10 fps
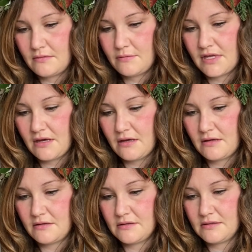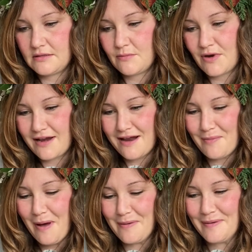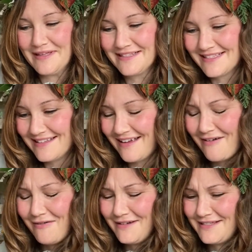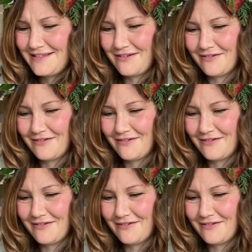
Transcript: because I'm running out of bobby pins. I always do.